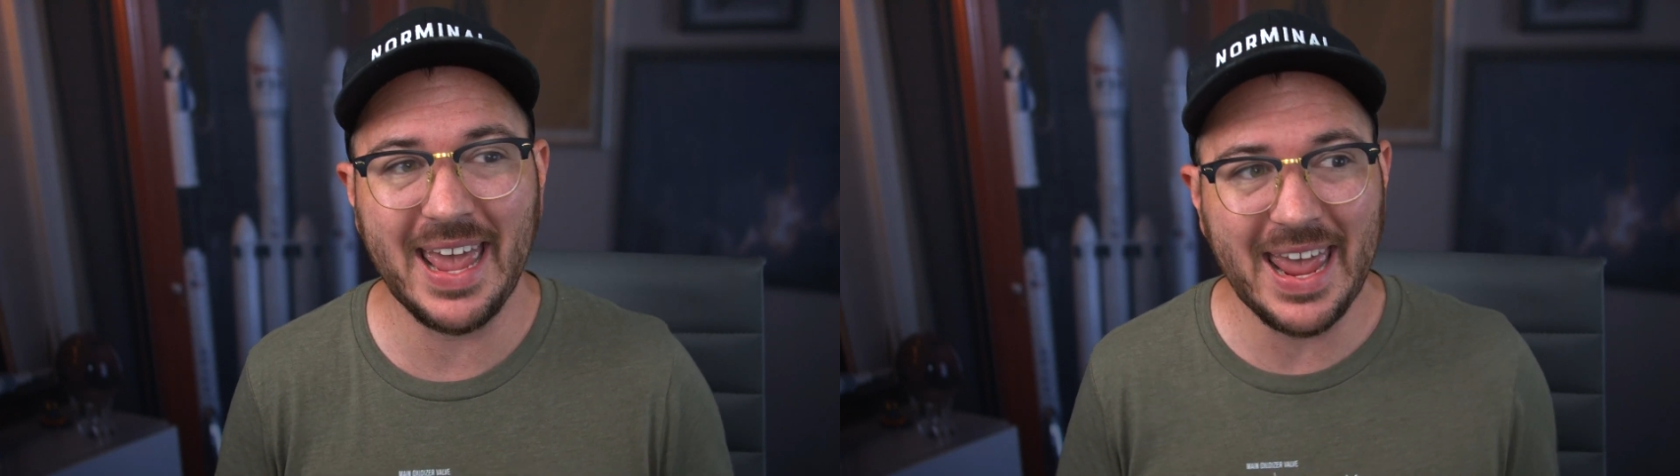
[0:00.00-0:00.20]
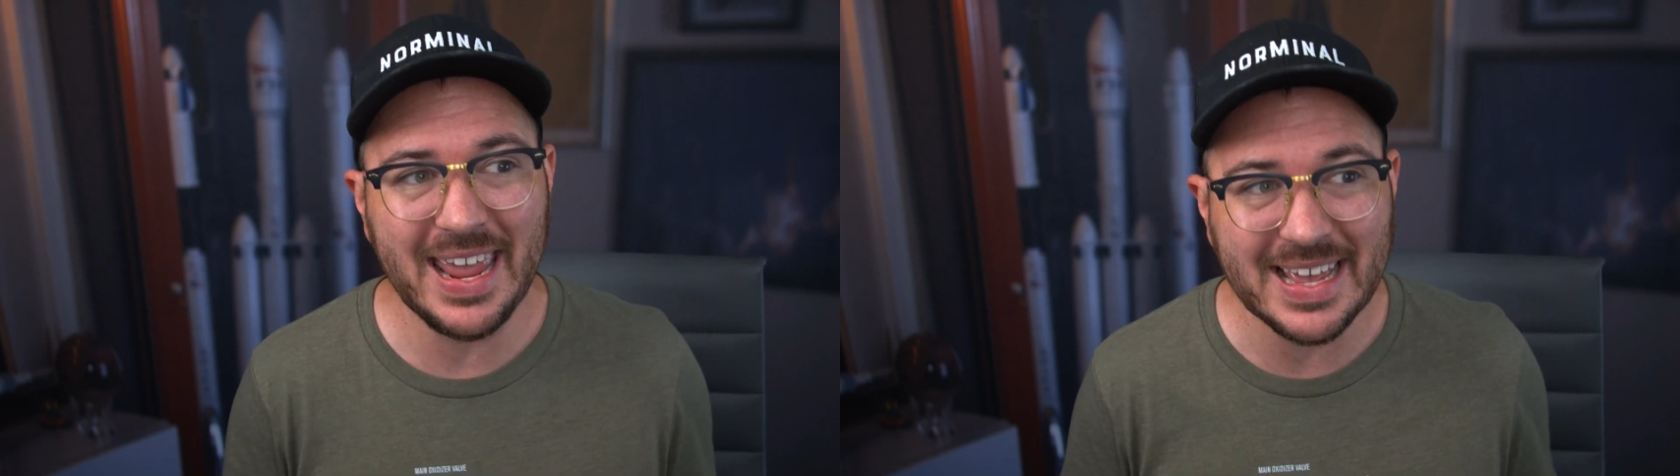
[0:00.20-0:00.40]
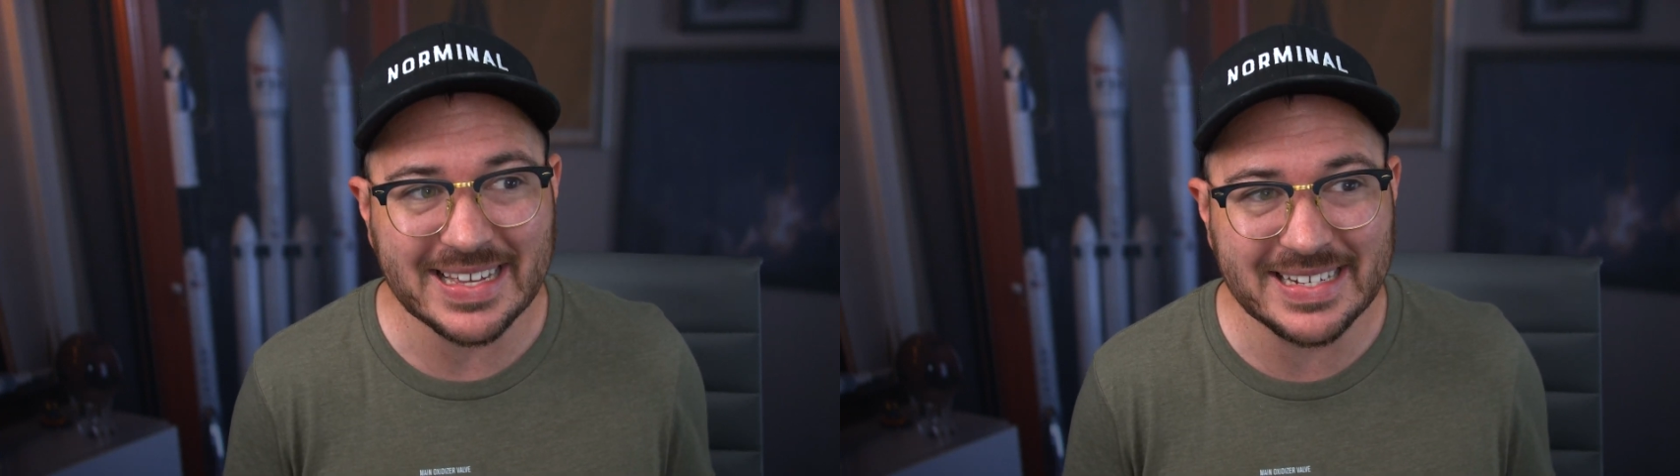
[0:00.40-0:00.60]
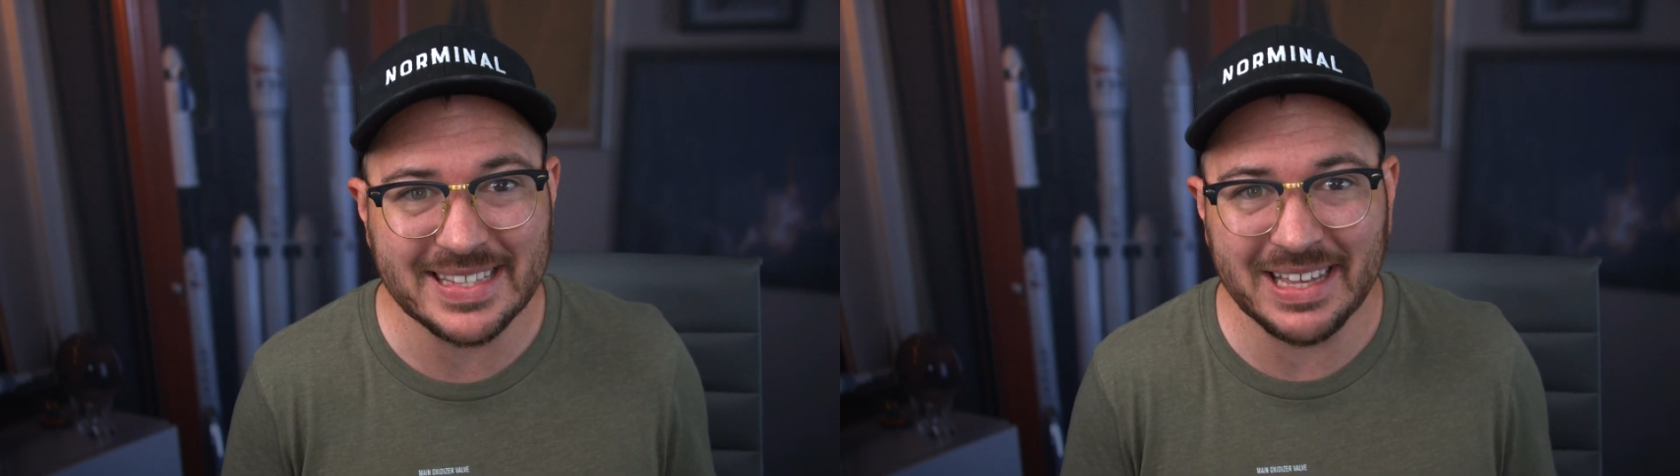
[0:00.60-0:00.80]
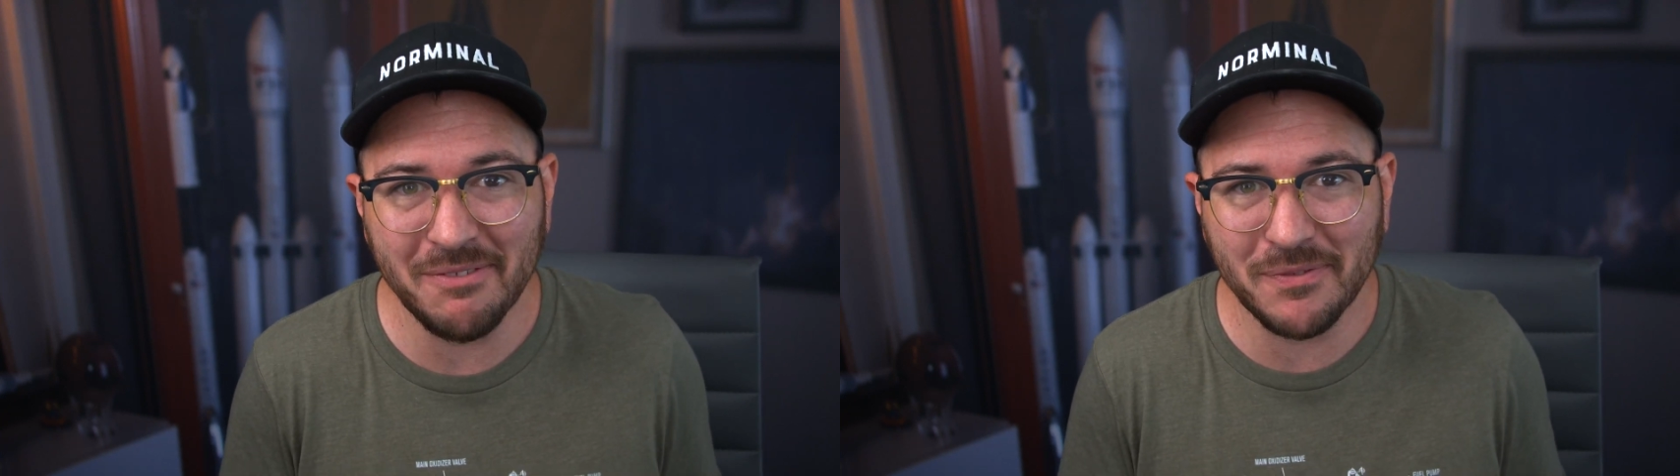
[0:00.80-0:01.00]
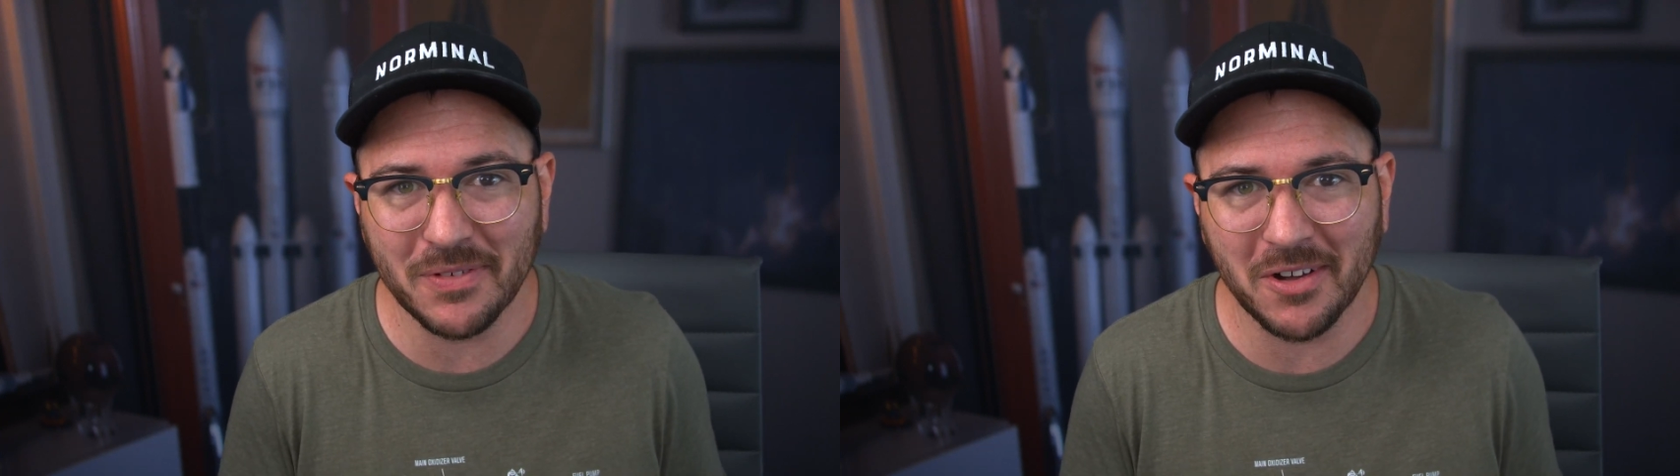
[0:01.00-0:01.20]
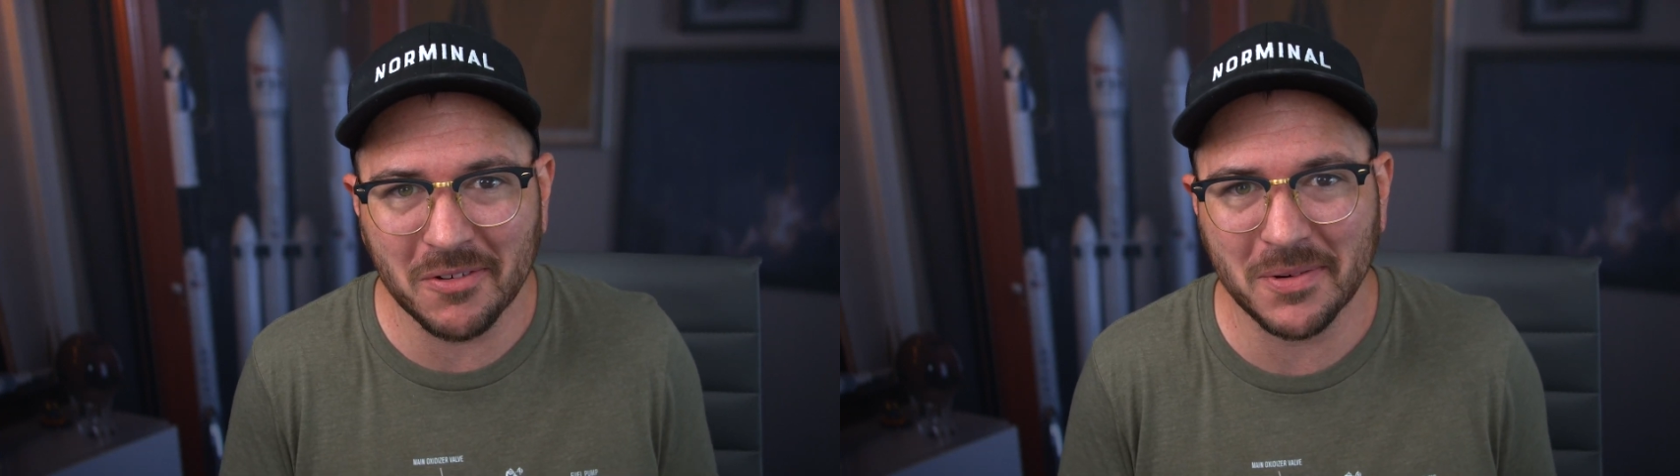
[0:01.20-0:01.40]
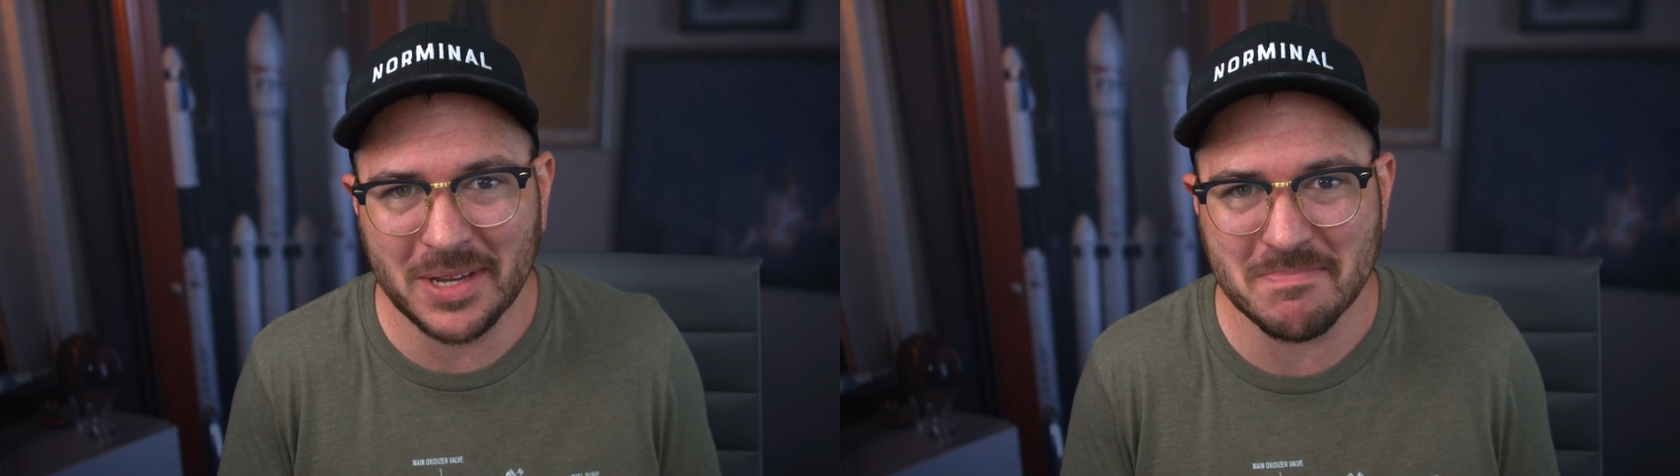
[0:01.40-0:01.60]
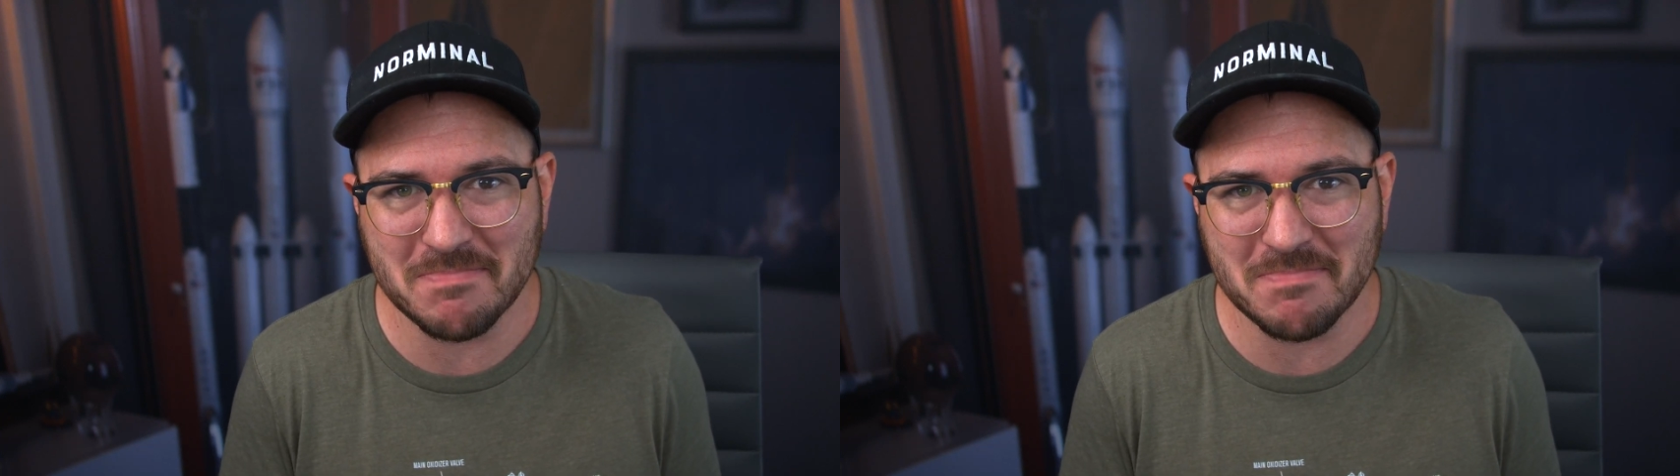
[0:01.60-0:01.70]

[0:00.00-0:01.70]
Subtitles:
and they've already